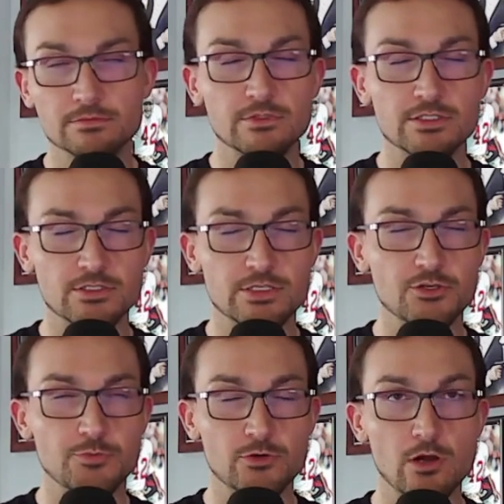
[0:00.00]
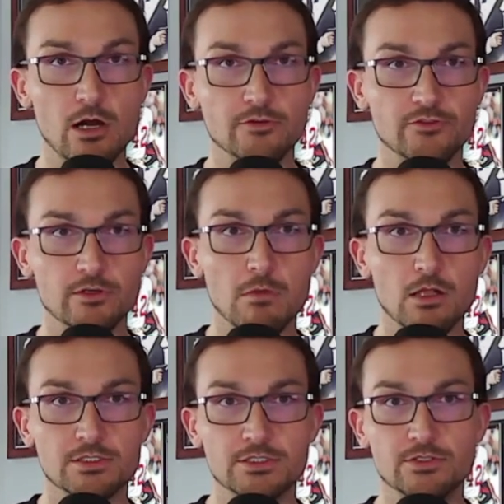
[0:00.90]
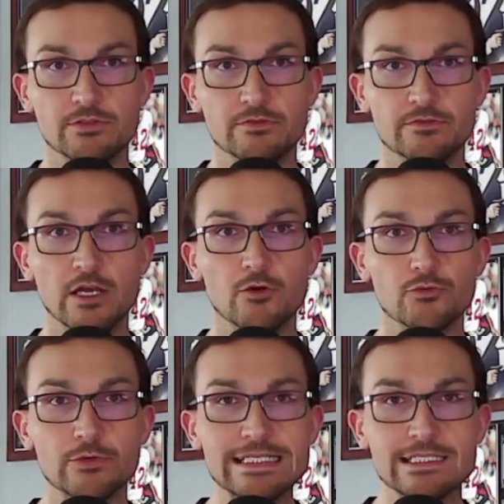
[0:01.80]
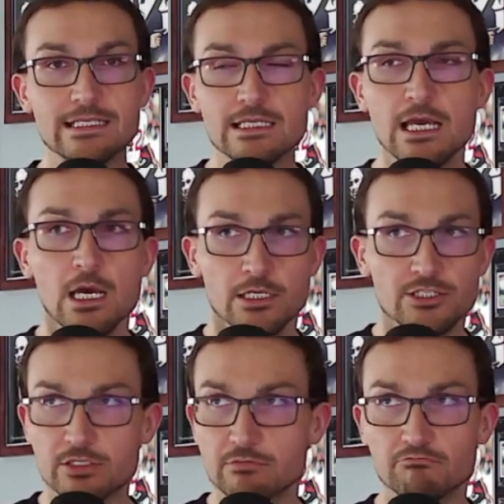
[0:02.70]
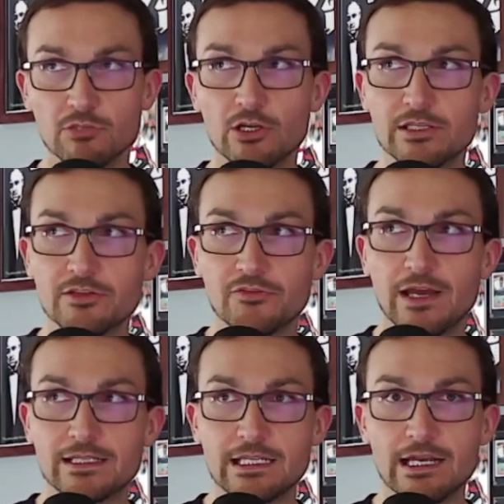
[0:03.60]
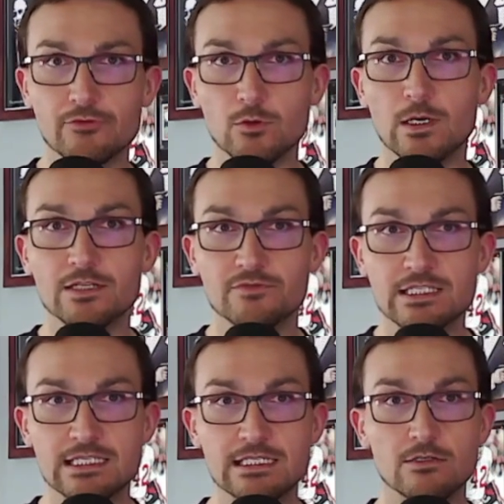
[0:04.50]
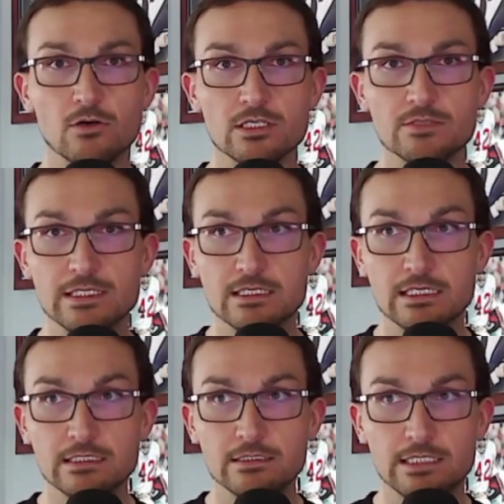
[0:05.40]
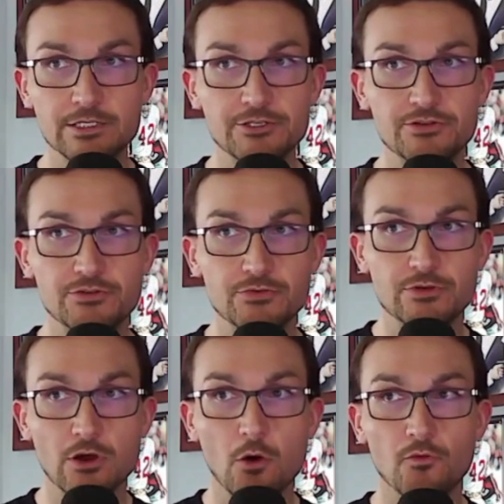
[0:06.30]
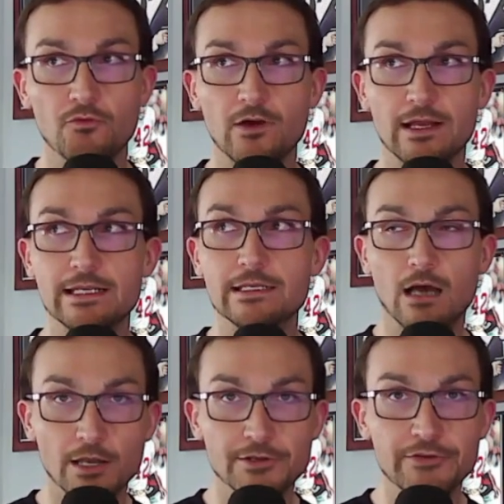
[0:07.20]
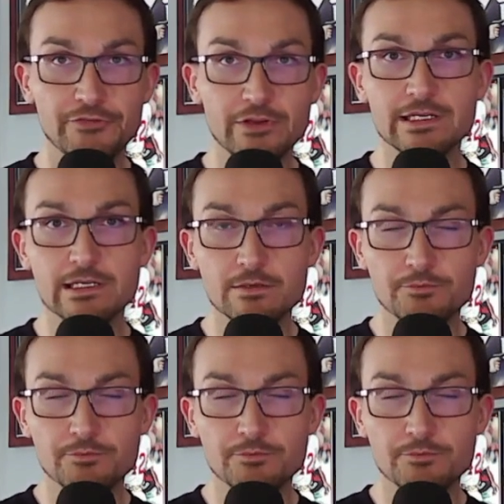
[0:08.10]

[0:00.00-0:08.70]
you're super wrong for a multitude of reasons. Just look at the fact that every one of his endorsements continue to go fucking undefeated in